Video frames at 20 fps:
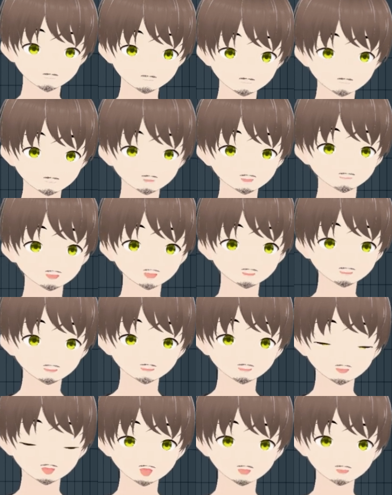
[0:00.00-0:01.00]
and get
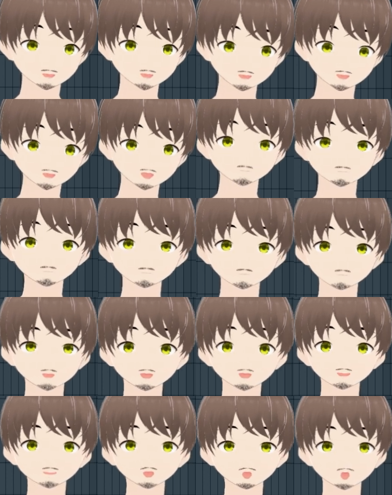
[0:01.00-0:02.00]
into the video.
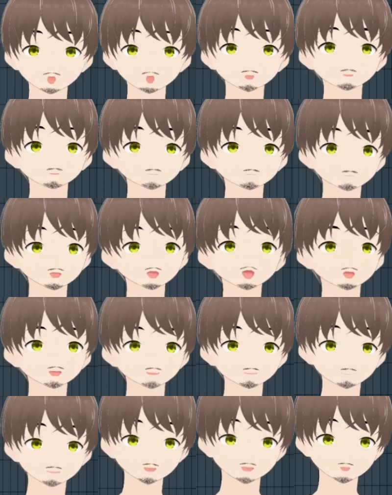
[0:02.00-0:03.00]
So I want
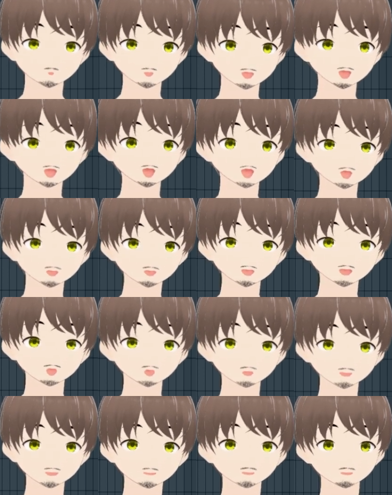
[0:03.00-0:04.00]
to show you how I
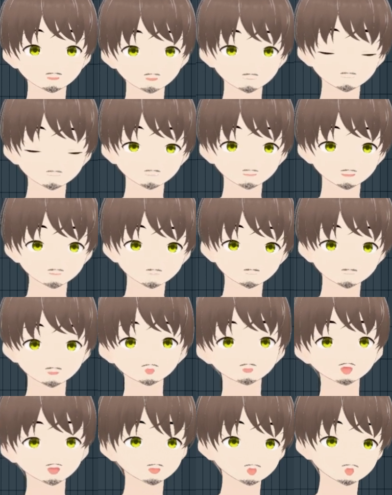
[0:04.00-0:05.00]
record first
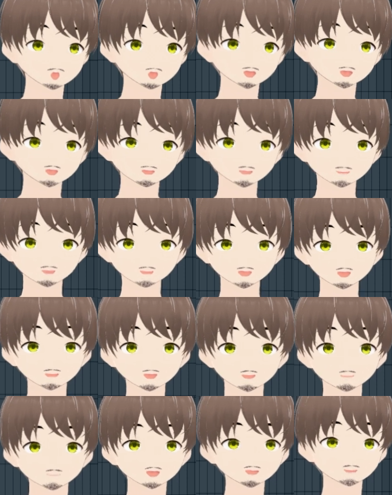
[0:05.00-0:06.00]
before I go ahead and get
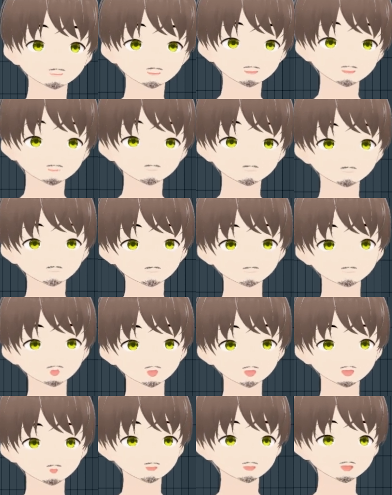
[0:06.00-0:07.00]
into that. So
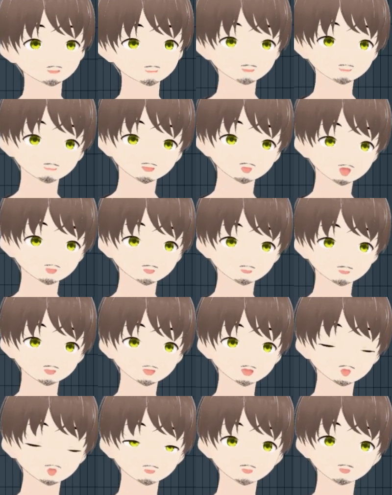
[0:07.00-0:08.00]
a quick way on how I
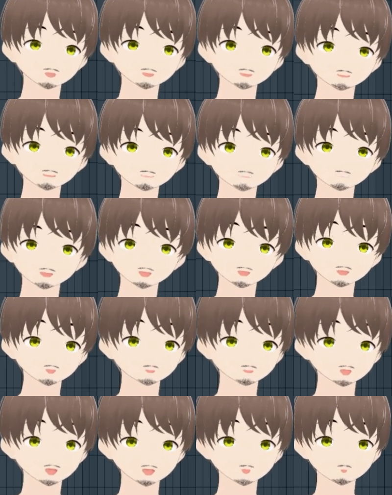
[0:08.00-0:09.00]
record, let me show you
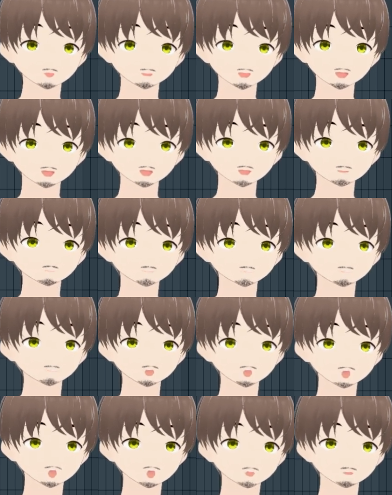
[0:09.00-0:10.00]
real quick.
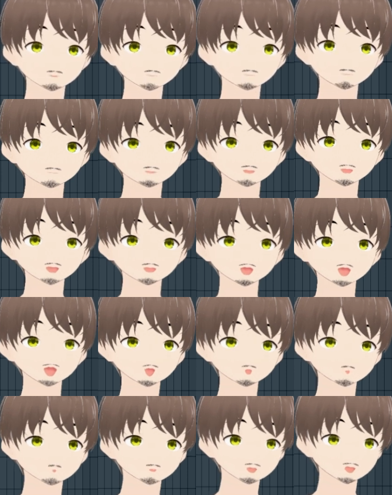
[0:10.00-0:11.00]
So how I
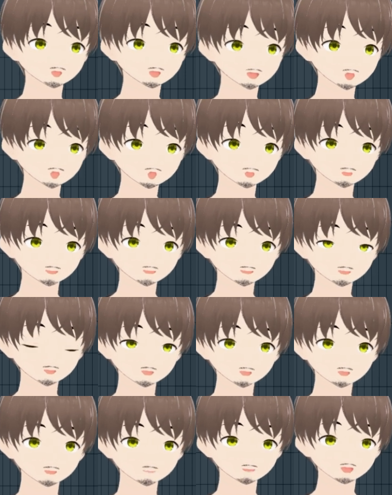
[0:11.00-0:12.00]
record
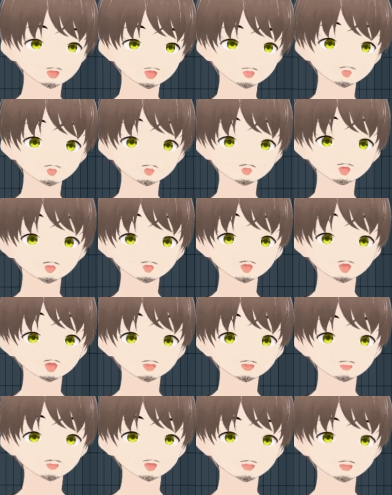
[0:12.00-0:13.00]
is I'd put my
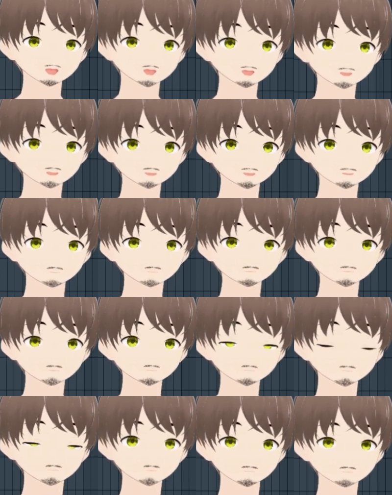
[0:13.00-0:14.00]
mic right here
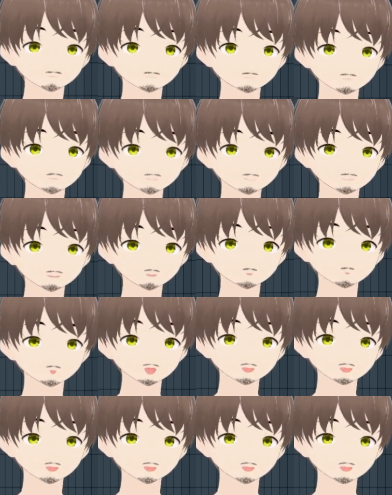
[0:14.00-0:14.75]
in one,